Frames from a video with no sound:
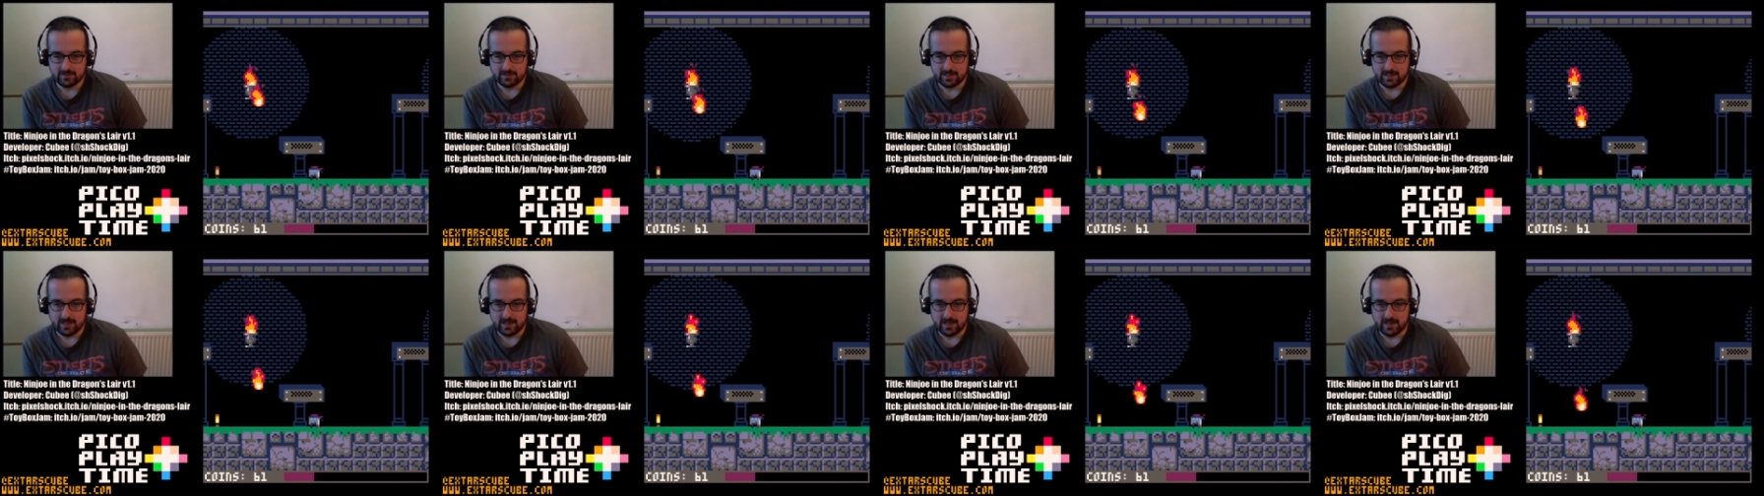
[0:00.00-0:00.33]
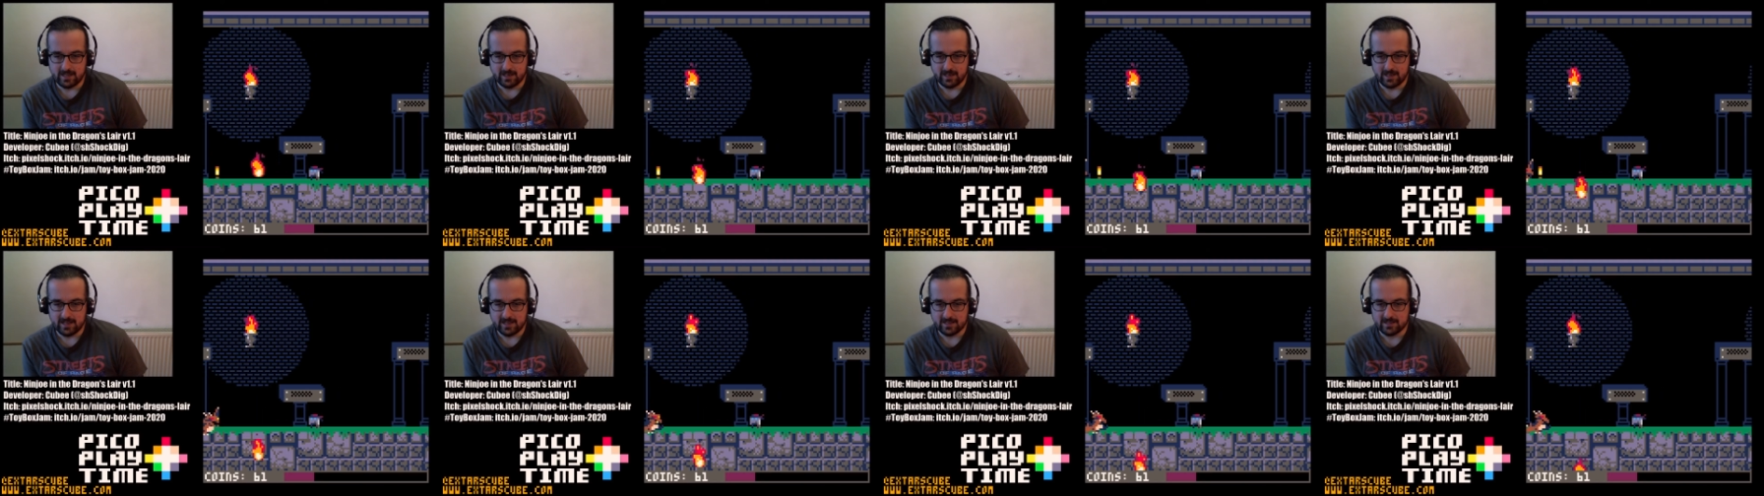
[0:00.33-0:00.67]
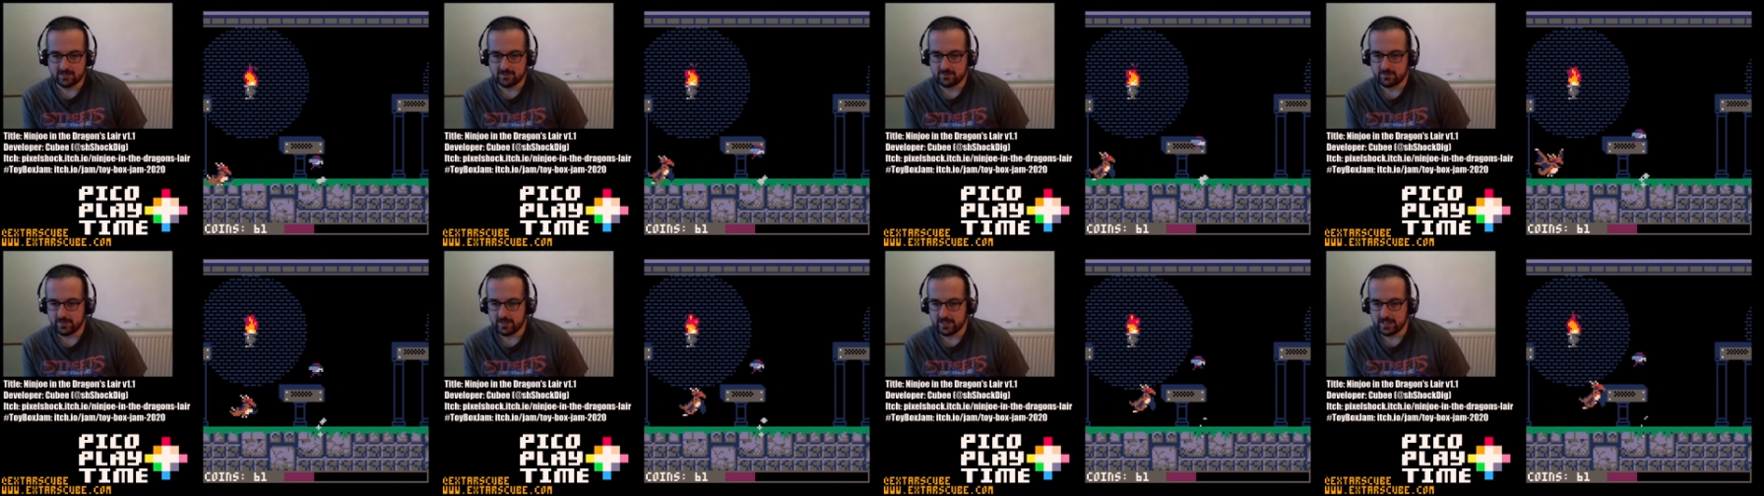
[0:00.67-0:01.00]
I like
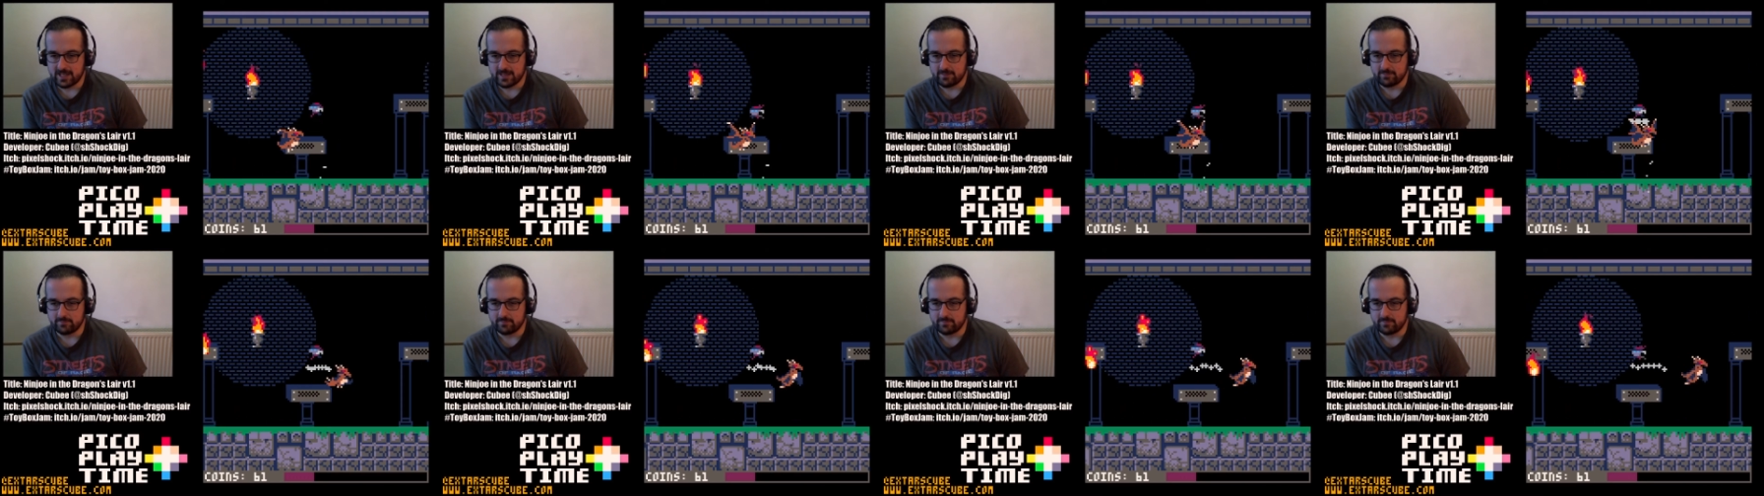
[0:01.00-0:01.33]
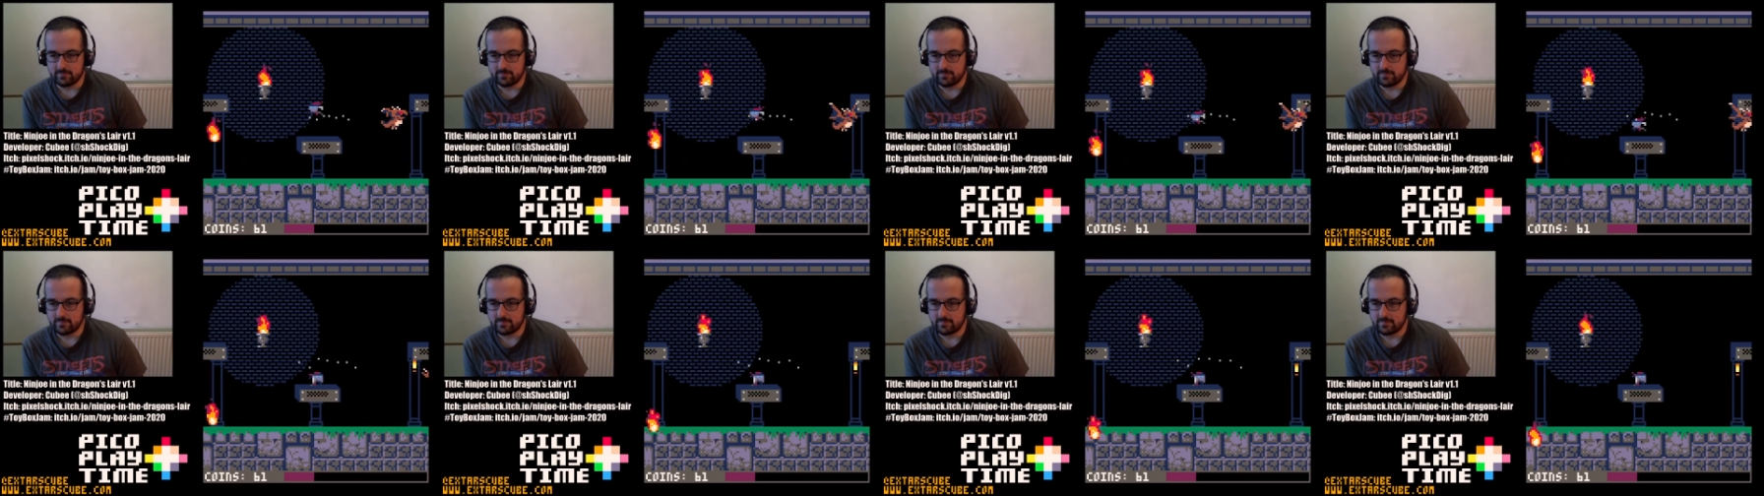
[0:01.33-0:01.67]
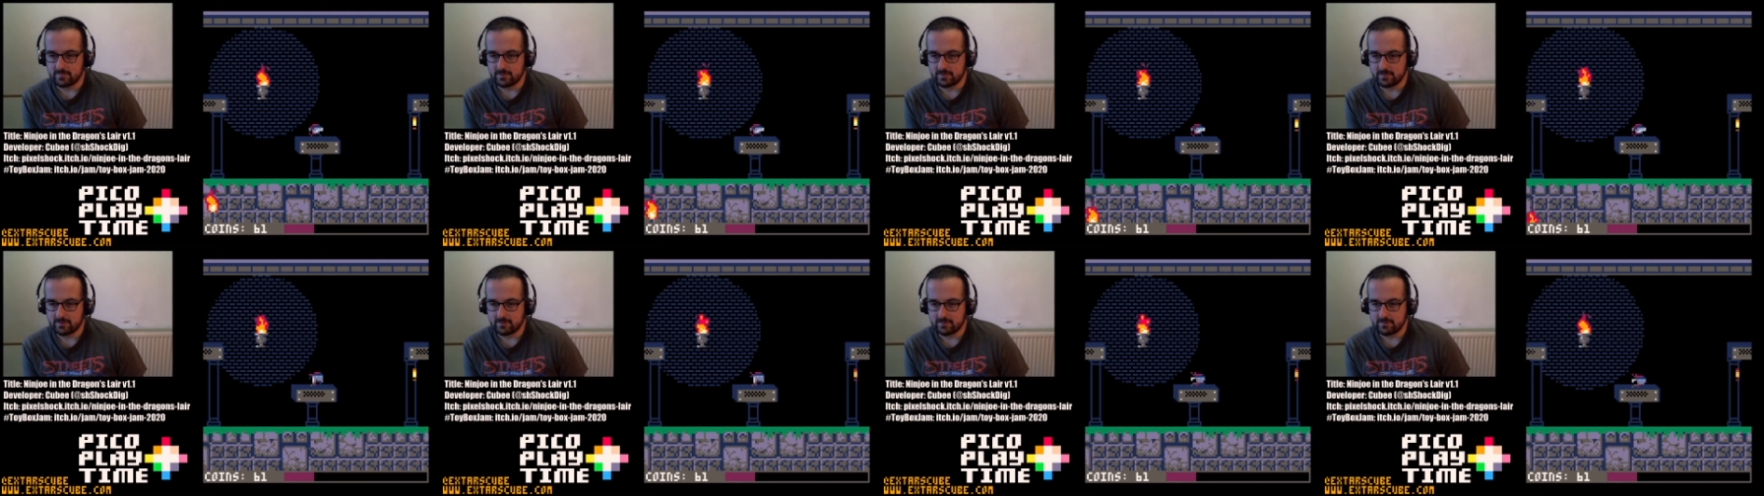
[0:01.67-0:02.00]
the,
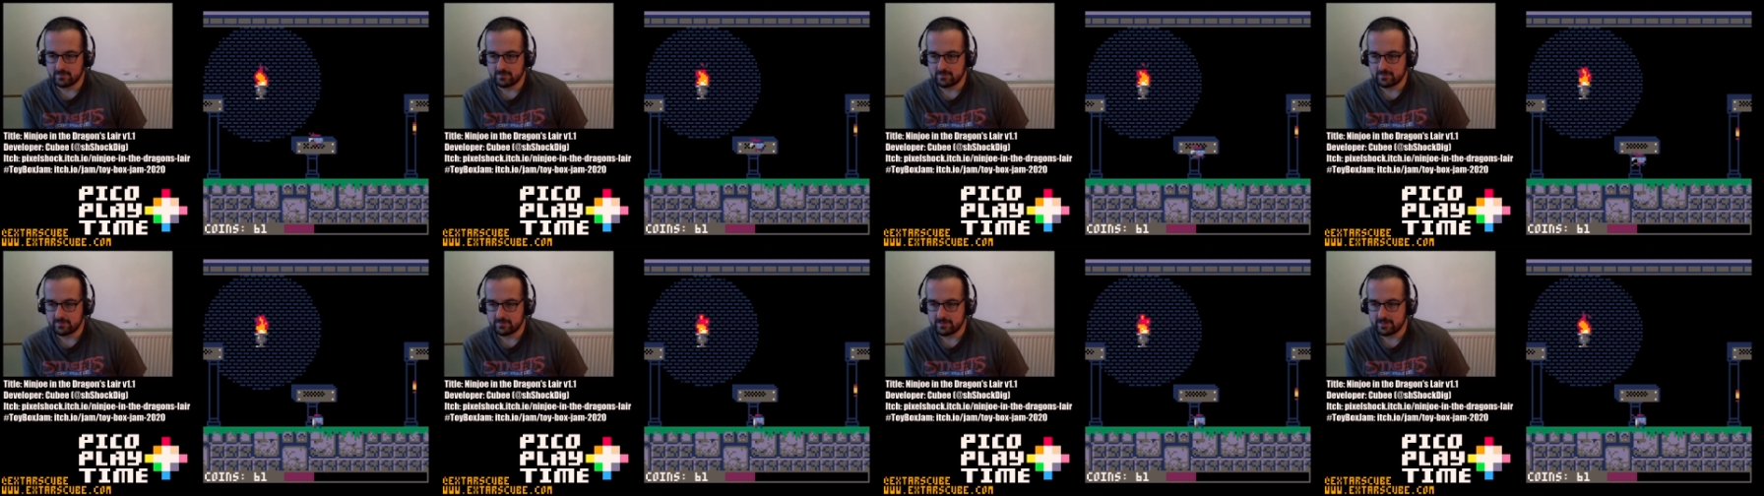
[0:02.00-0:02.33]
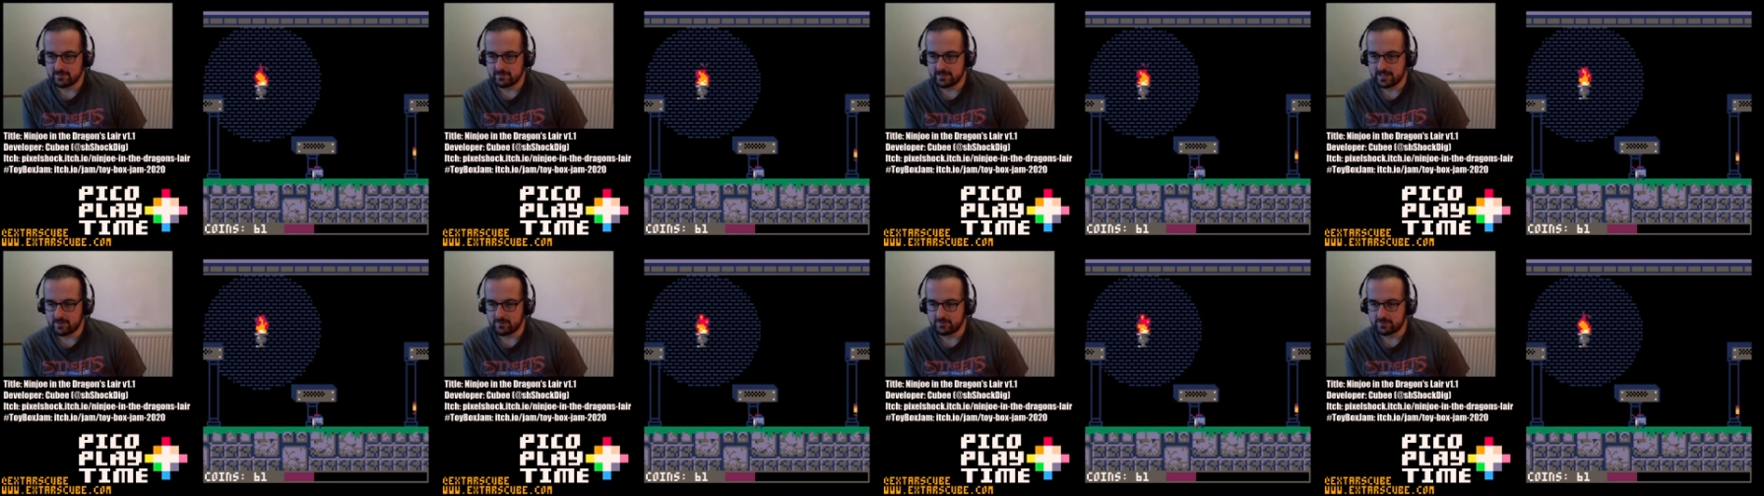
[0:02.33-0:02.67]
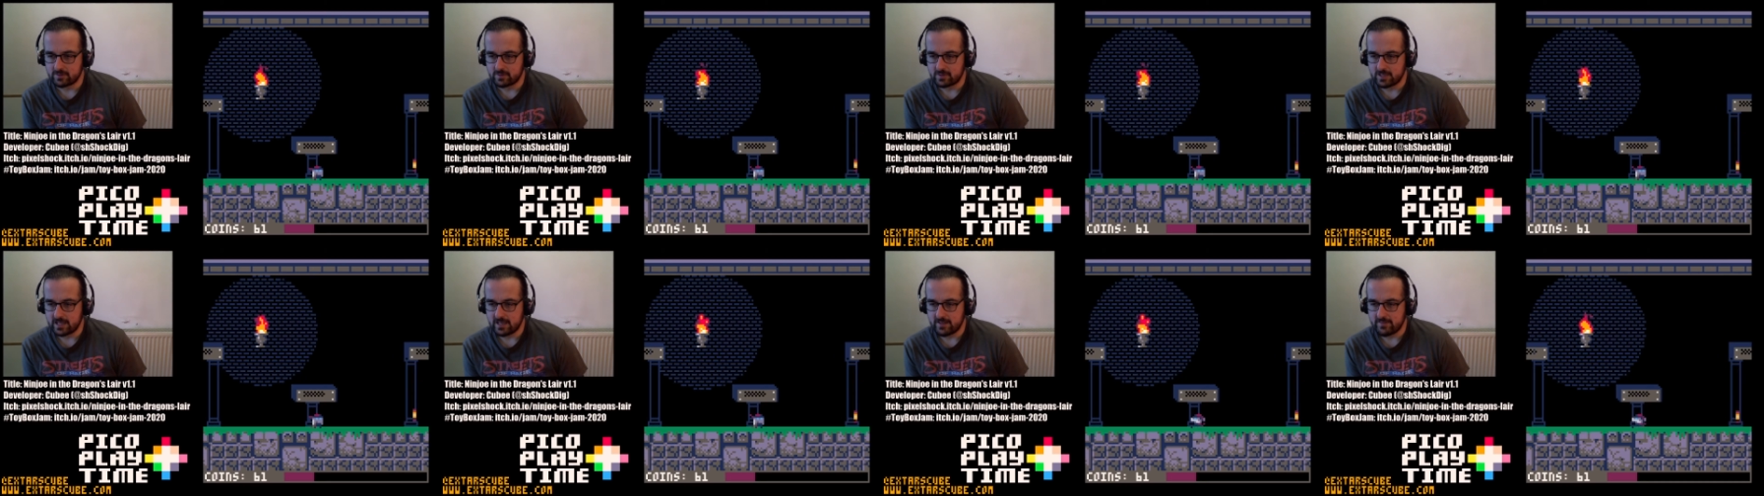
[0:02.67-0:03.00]
see, that was
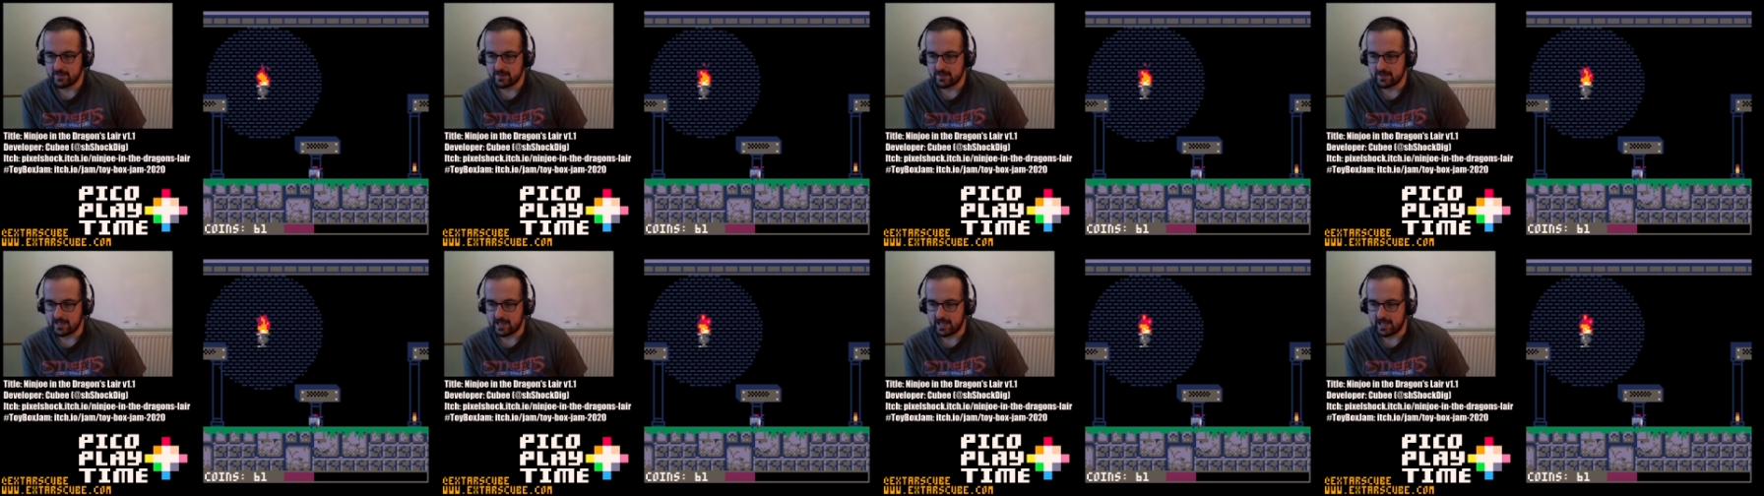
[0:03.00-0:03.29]
okay then.